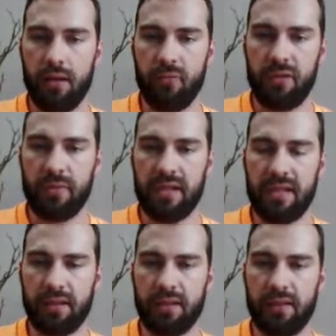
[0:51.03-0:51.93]
when we
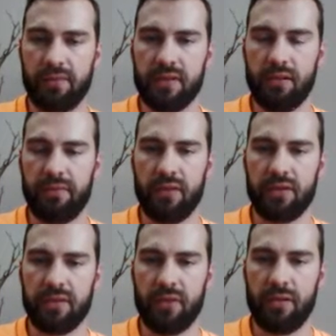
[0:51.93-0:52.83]
deadlift. So
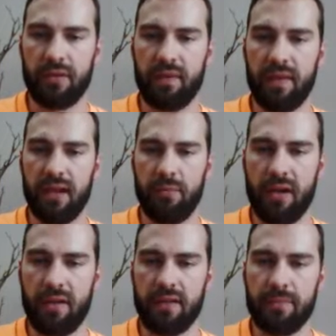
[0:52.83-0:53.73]
first, the way we're going to think
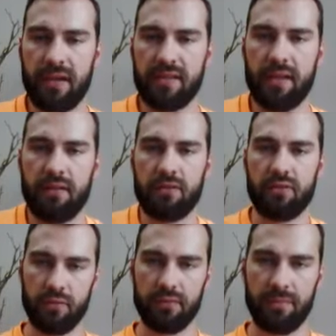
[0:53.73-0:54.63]
about it is by setting our
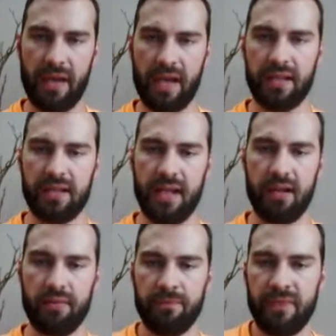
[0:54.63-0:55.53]
shoulders back and
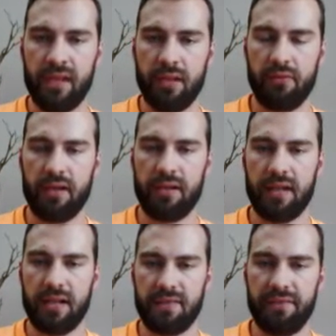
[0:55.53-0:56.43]
down, creating a
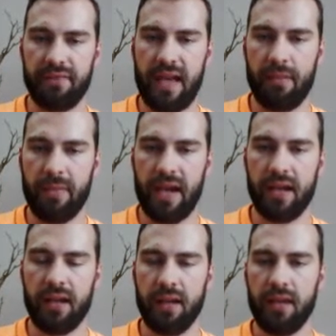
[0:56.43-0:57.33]
nice flat
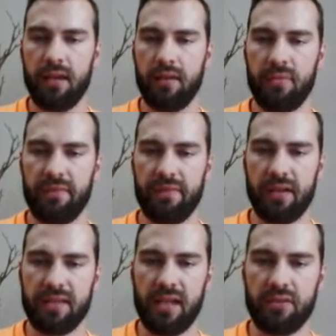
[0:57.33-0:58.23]
back, being very
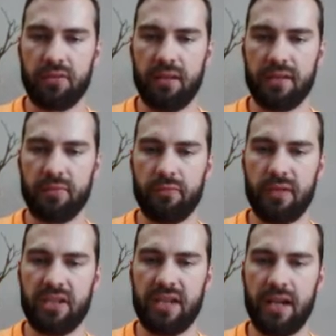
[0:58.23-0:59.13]
intentional as we
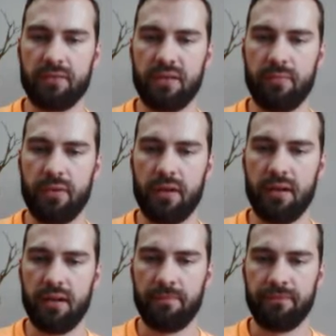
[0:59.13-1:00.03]
reach down to the
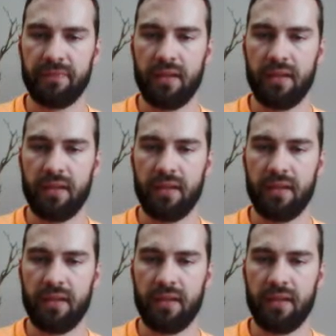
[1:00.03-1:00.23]
bar.